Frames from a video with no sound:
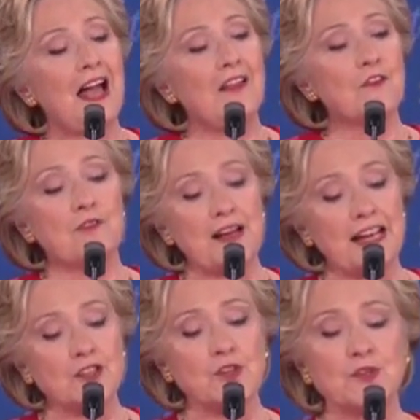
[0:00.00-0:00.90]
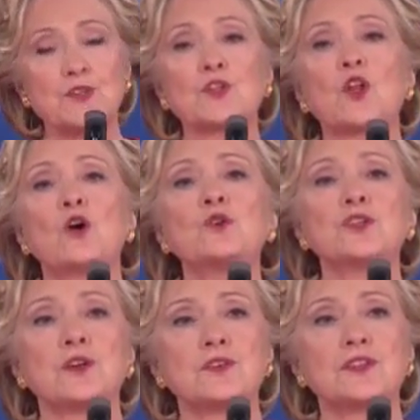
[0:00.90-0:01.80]
And the financial
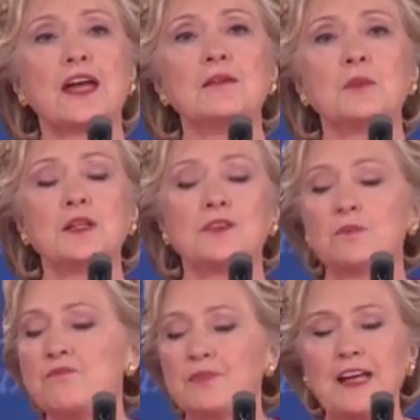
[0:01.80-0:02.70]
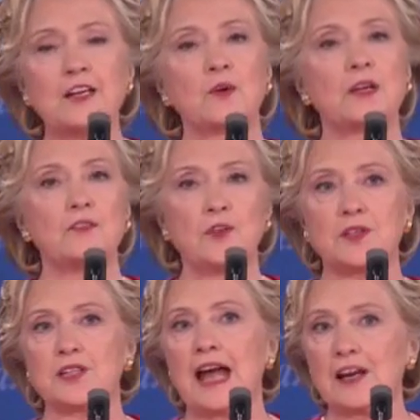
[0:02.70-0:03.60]
disclosure statement, they don't give you the
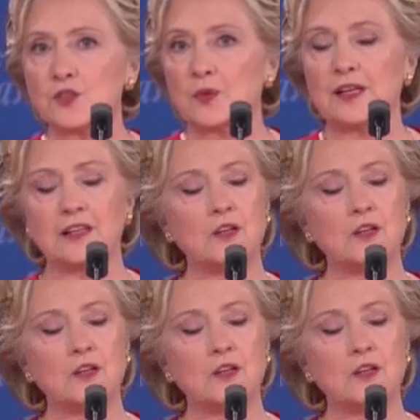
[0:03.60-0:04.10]
tax rate.